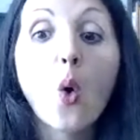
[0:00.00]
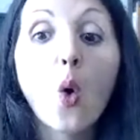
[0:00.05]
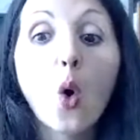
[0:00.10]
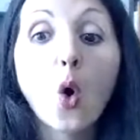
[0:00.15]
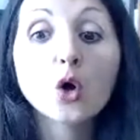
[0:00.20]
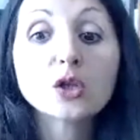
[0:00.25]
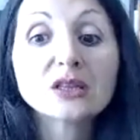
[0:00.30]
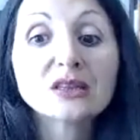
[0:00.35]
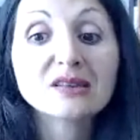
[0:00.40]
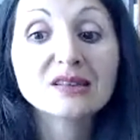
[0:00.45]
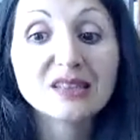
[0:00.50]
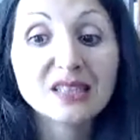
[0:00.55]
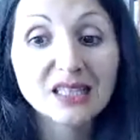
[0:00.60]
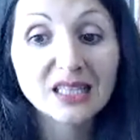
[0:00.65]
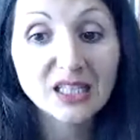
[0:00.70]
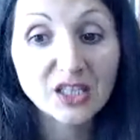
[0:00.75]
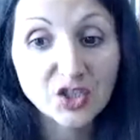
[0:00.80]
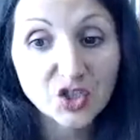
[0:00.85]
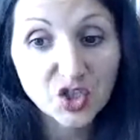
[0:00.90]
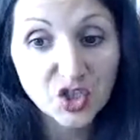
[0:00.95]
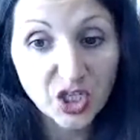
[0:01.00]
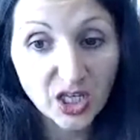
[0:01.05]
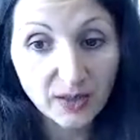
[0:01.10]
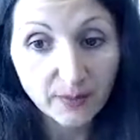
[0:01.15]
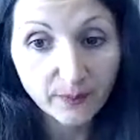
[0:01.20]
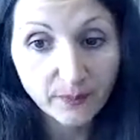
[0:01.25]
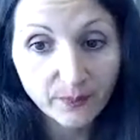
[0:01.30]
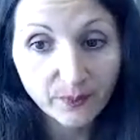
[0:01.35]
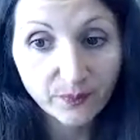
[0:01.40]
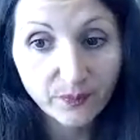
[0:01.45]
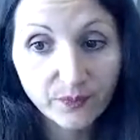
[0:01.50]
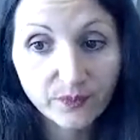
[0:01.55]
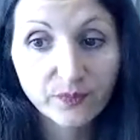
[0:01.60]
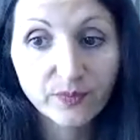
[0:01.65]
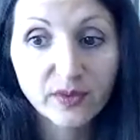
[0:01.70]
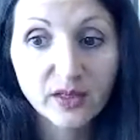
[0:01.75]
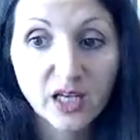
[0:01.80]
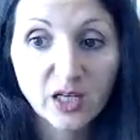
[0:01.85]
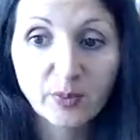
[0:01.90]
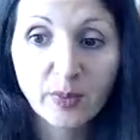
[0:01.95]
otići.
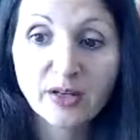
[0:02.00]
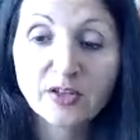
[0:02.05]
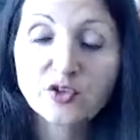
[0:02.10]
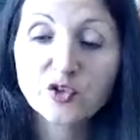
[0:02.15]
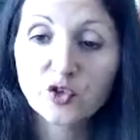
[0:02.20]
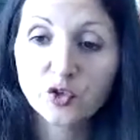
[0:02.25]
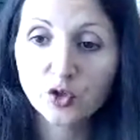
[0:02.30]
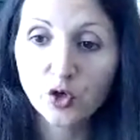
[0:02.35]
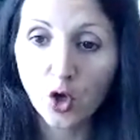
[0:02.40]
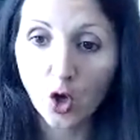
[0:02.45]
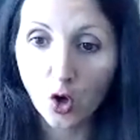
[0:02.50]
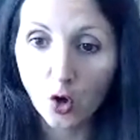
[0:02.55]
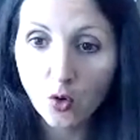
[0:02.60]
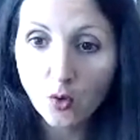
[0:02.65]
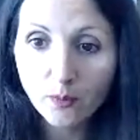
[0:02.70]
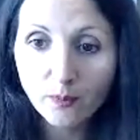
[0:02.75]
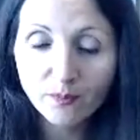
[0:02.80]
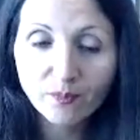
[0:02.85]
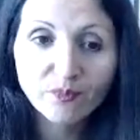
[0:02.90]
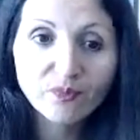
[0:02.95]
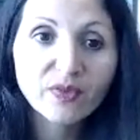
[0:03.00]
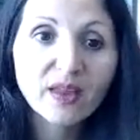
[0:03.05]
It means to go.